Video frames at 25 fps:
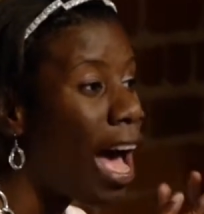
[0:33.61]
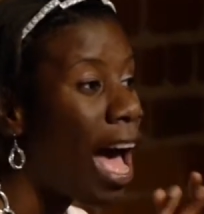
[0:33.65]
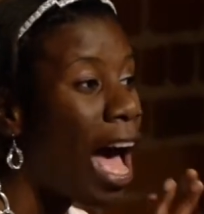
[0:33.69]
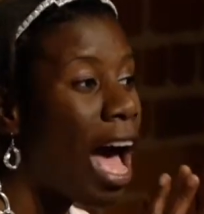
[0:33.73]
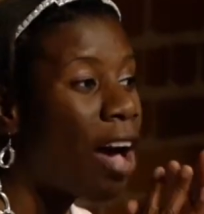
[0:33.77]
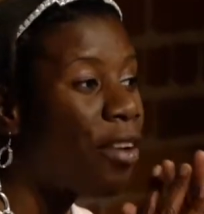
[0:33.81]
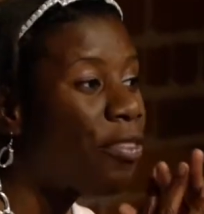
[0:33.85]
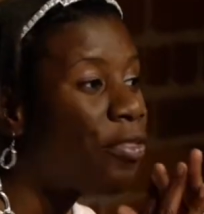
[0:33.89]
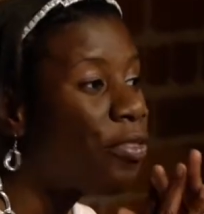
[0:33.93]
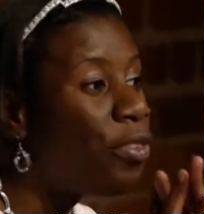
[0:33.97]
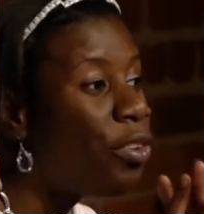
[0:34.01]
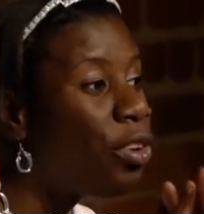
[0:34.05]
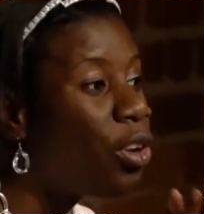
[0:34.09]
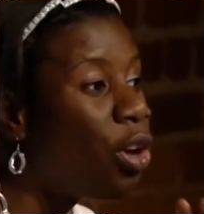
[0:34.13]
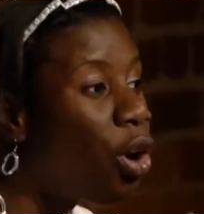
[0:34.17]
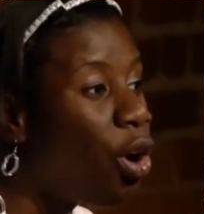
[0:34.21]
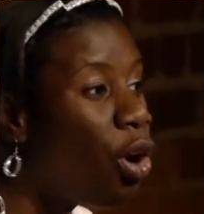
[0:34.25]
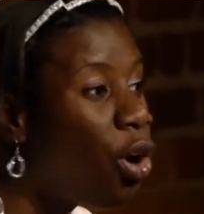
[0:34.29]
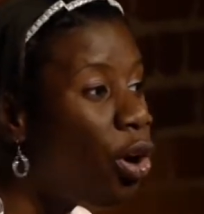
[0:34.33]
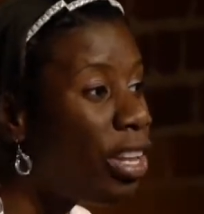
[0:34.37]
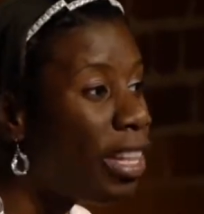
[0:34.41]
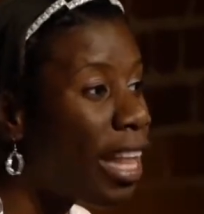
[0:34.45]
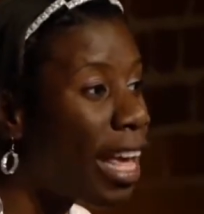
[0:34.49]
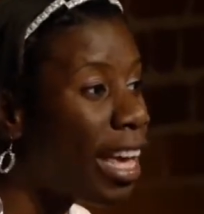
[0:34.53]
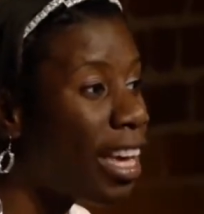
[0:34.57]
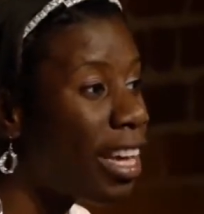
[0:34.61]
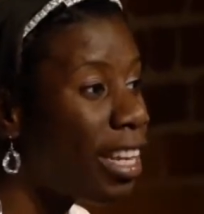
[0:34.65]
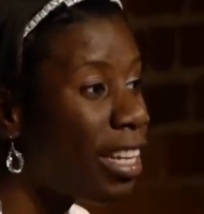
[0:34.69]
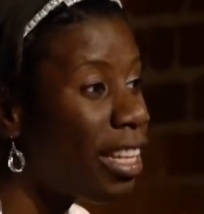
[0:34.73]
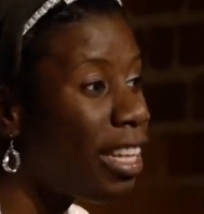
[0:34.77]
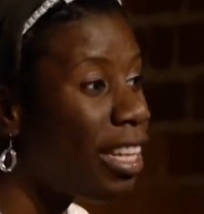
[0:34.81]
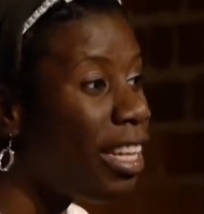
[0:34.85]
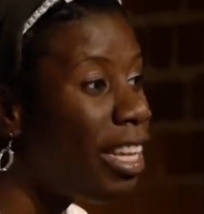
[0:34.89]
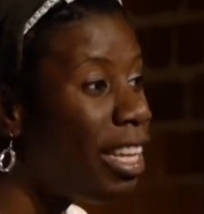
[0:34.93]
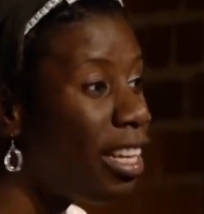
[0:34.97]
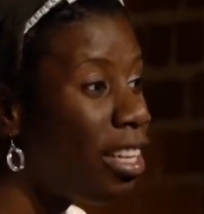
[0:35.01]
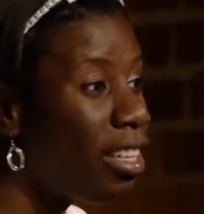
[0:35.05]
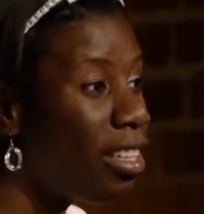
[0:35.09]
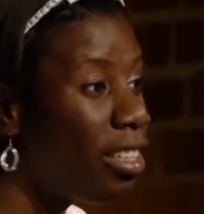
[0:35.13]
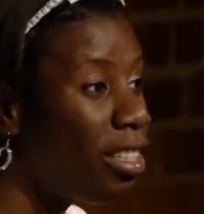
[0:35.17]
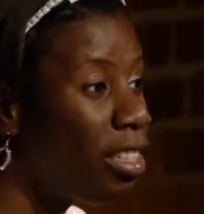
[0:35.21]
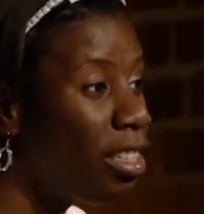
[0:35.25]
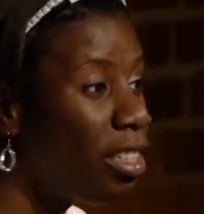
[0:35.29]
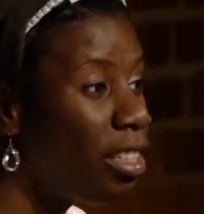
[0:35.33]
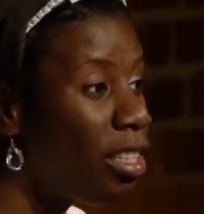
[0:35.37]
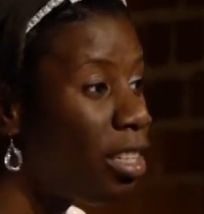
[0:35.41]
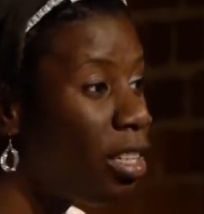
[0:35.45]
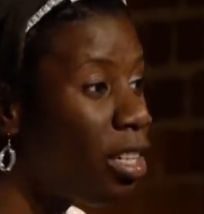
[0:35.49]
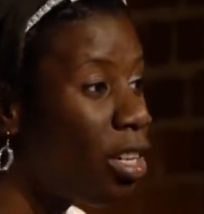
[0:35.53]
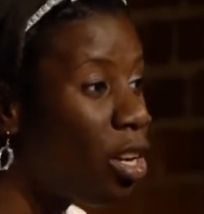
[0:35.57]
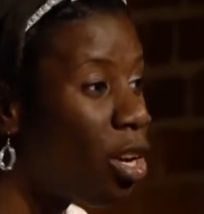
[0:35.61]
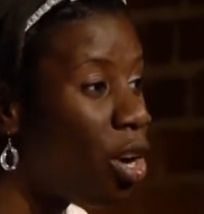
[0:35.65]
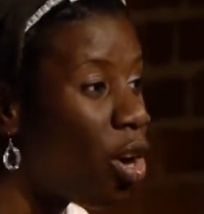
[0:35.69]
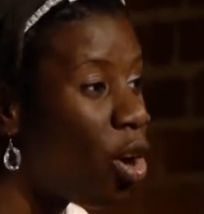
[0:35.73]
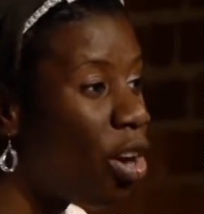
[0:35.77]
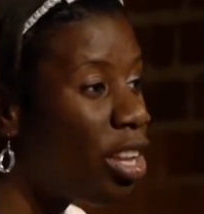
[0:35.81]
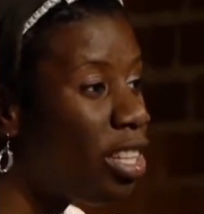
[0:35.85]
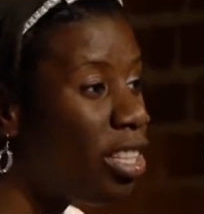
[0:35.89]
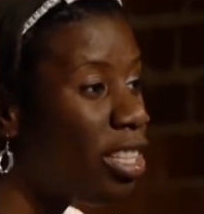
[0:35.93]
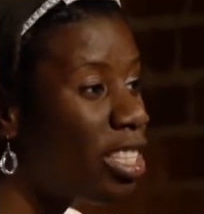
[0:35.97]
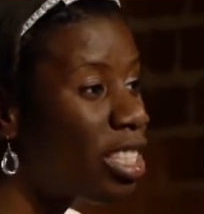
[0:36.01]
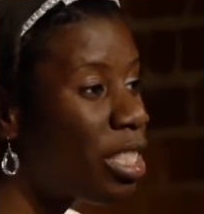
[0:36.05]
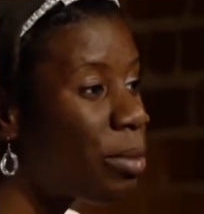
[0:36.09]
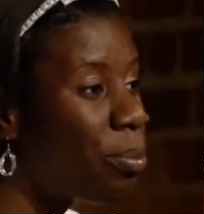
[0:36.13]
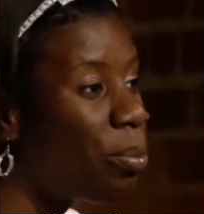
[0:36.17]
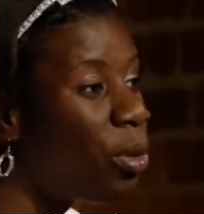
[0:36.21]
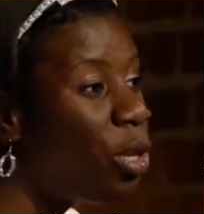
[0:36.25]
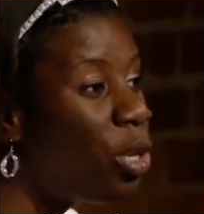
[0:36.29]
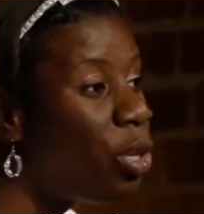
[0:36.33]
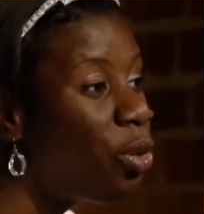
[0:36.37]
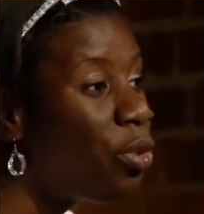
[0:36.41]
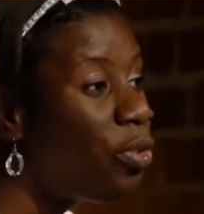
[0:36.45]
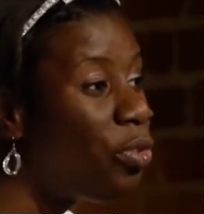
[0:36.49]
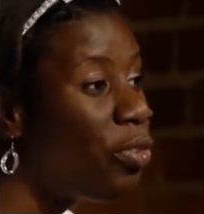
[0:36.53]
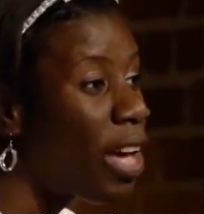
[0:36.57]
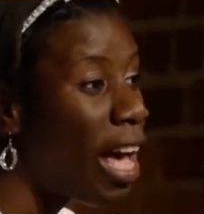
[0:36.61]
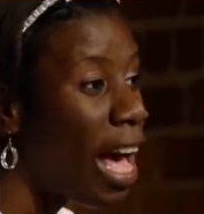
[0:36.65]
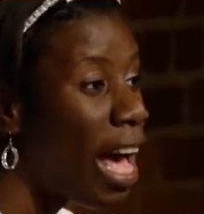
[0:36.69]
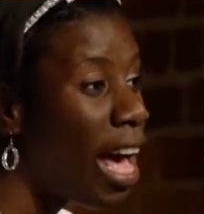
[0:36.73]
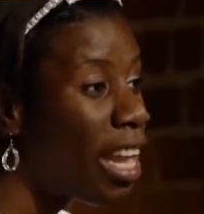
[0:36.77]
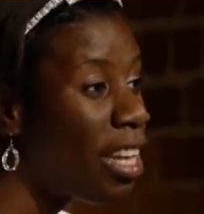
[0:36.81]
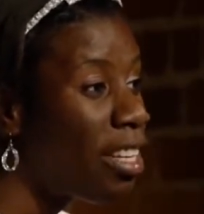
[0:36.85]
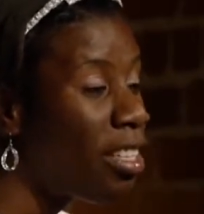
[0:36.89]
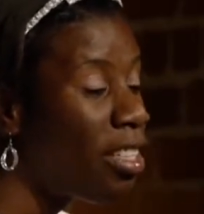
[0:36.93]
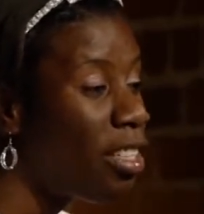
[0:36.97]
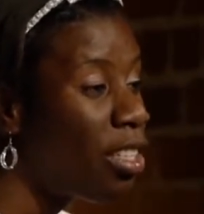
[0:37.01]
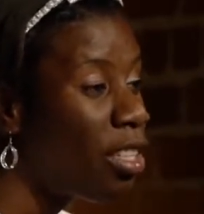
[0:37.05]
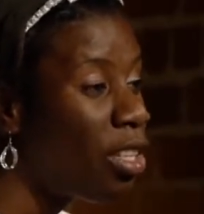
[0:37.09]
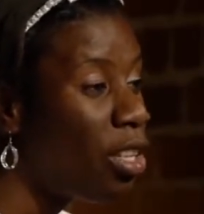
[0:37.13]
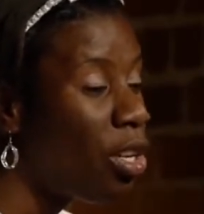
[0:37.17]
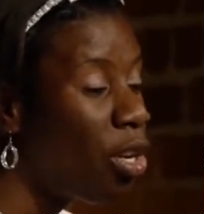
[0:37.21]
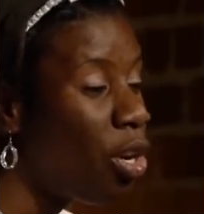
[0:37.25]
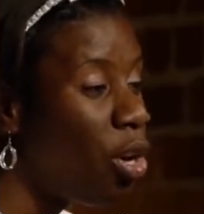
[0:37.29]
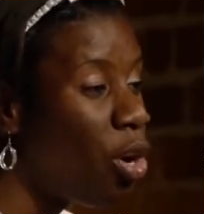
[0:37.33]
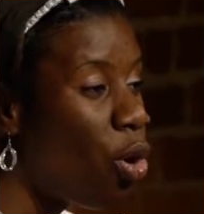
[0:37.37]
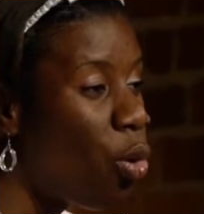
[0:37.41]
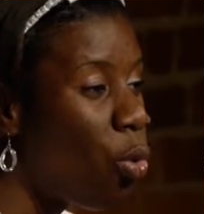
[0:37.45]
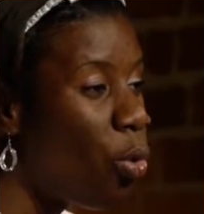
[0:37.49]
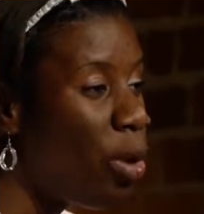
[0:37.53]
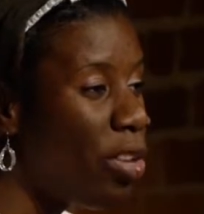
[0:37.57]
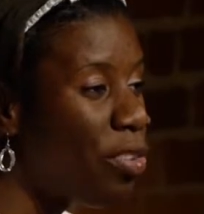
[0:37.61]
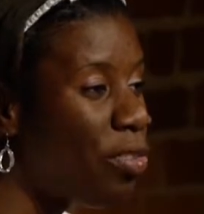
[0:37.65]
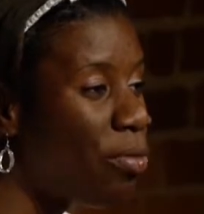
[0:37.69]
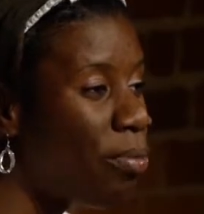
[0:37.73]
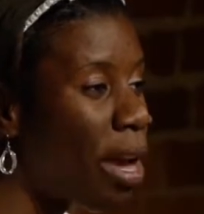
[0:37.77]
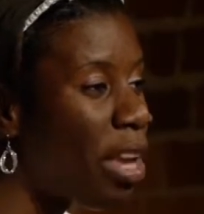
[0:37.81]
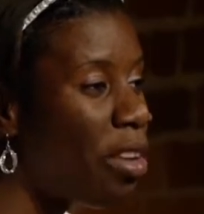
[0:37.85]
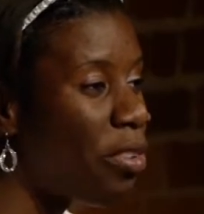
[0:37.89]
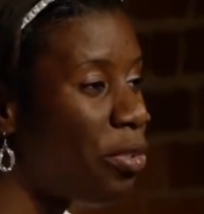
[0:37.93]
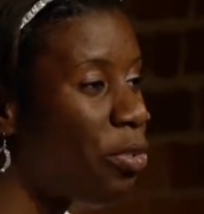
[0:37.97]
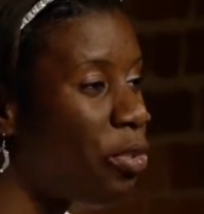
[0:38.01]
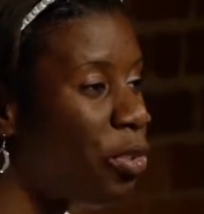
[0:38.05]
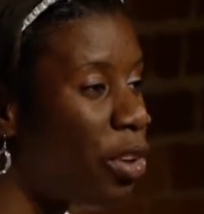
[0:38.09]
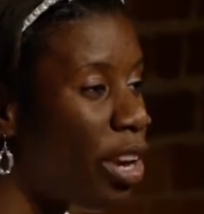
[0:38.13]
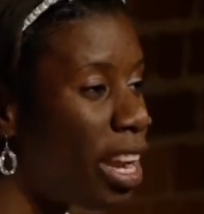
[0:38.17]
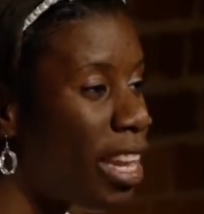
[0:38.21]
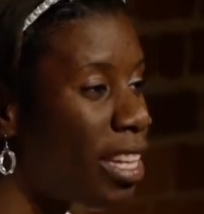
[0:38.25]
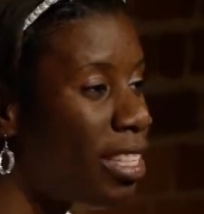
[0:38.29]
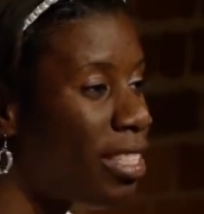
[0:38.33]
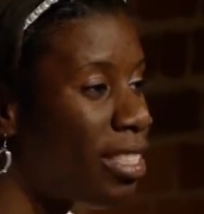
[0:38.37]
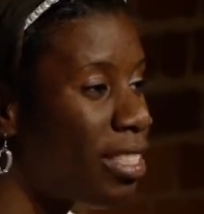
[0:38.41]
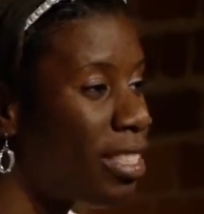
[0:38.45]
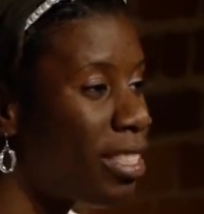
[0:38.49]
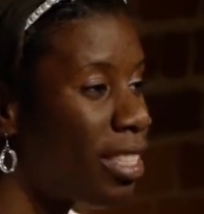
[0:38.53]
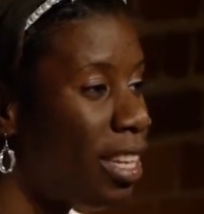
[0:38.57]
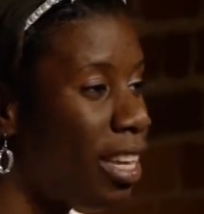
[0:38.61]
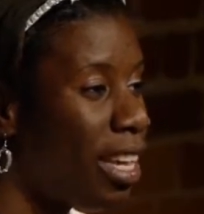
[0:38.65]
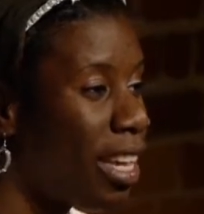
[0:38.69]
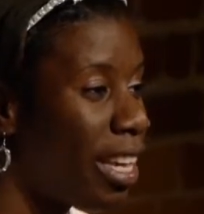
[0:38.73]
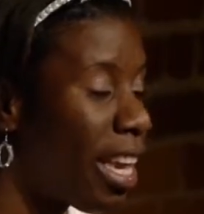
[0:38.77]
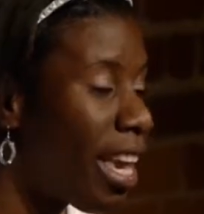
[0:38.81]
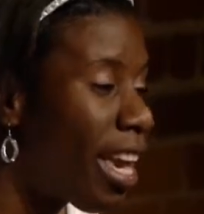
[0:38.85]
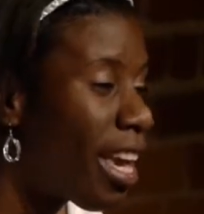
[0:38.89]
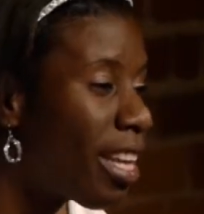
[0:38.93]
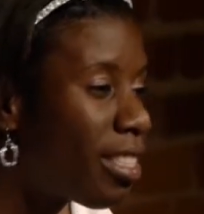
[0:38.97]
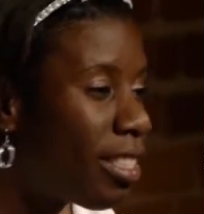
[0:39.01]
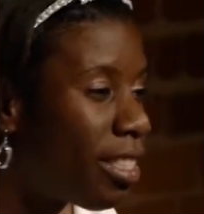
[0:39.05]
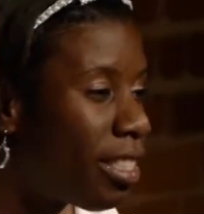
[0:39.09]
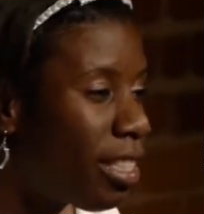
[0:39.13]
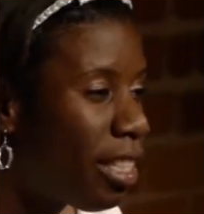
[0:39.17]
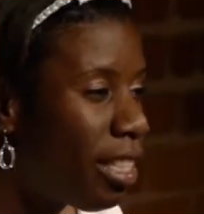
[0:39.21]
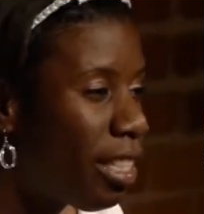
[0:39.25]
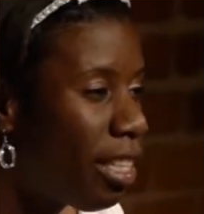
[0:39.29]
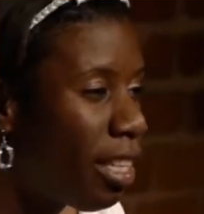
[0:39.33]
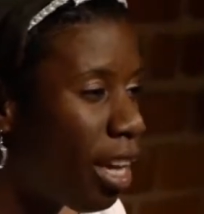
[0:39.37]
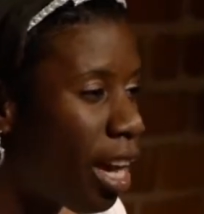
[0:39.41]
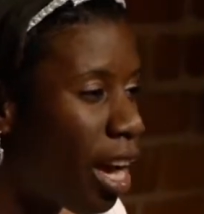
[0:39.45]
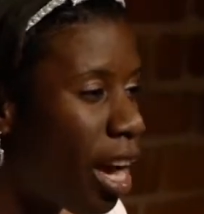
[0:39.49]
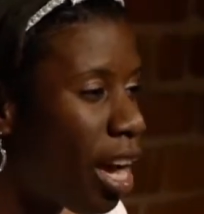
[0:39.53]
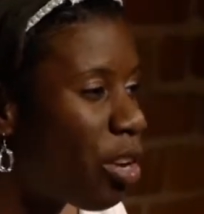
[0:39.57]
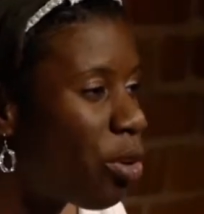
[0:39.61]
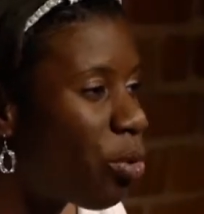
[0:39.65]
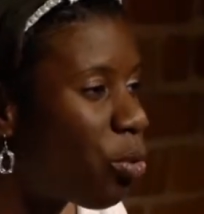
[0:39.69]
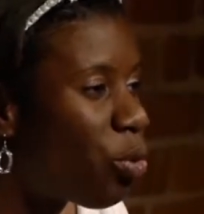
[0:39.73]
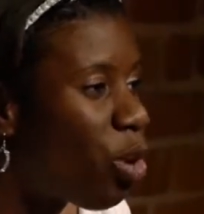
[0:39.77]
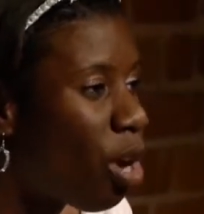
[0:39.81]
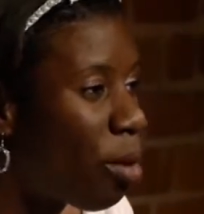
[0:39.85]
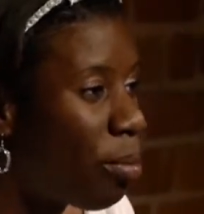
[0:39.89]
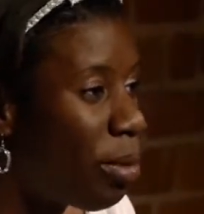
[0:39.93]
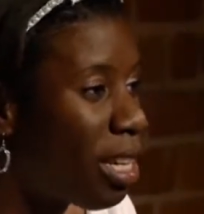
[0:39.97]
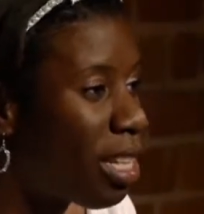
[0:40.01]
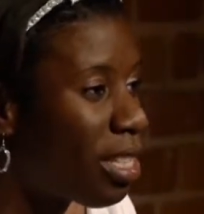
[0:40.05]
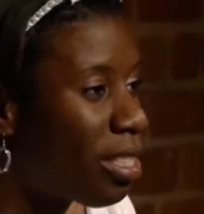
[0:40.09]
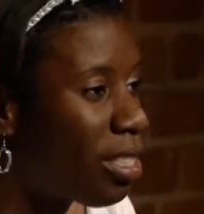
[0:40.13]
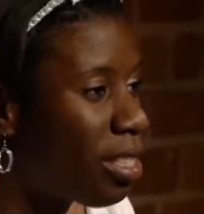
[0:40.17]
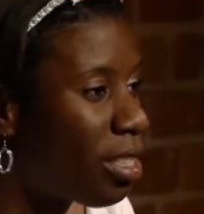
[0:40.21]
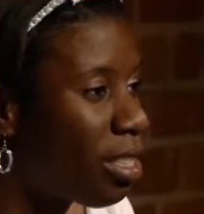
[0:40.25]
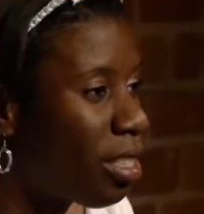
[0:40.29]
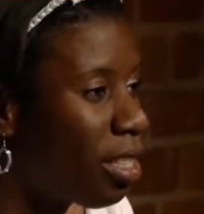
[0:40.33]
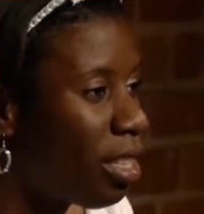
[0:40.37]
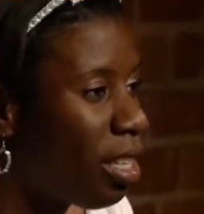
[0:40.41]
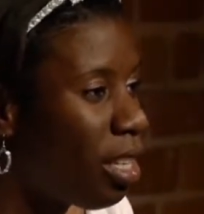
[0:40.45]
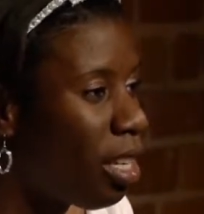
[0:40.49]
I have flown like an eagle on this blue van with my friends Katie and Robert,